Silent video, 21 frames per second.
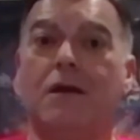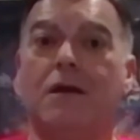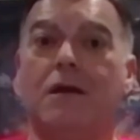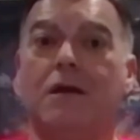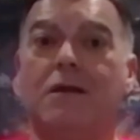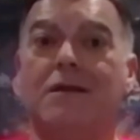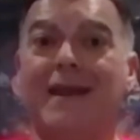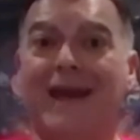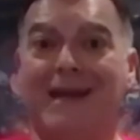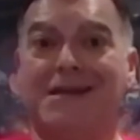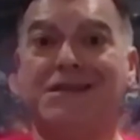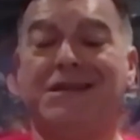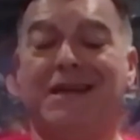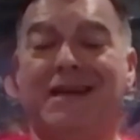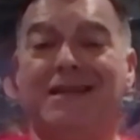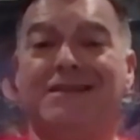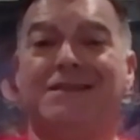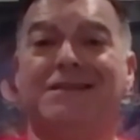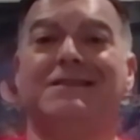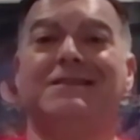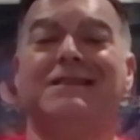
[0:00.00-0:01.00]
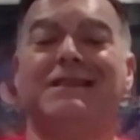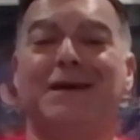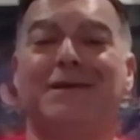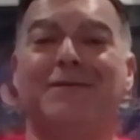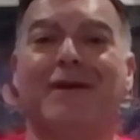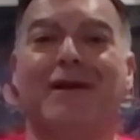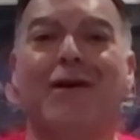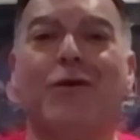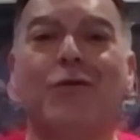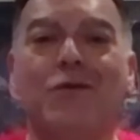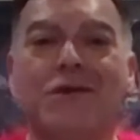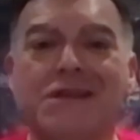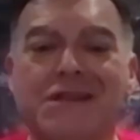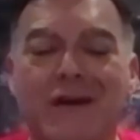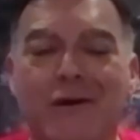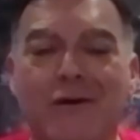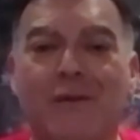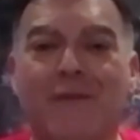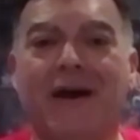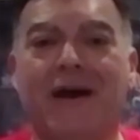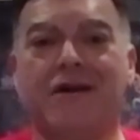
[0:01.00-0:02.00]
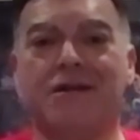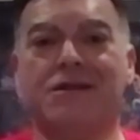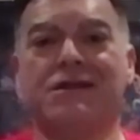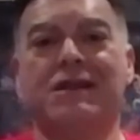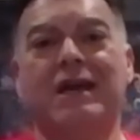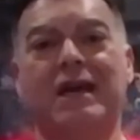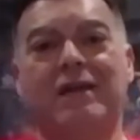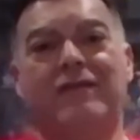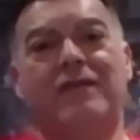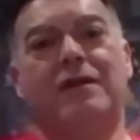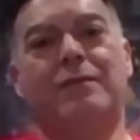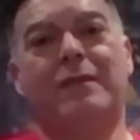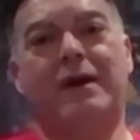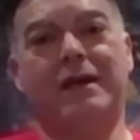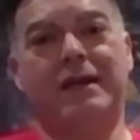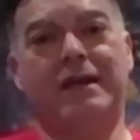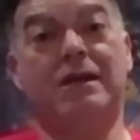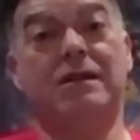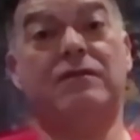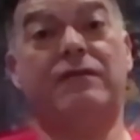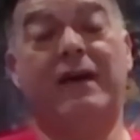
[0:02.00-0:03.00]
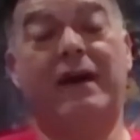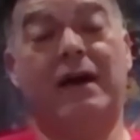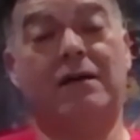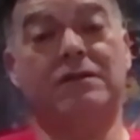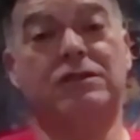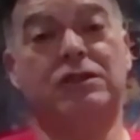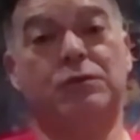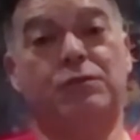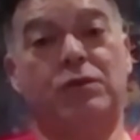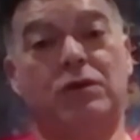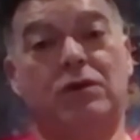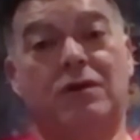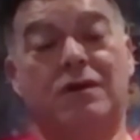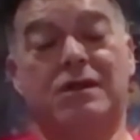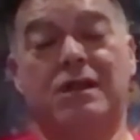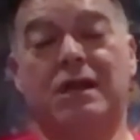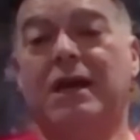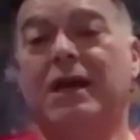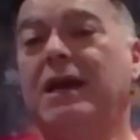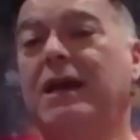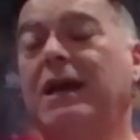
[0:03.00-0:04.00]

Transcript: Next hint and tip, also about saving money, is voucher books.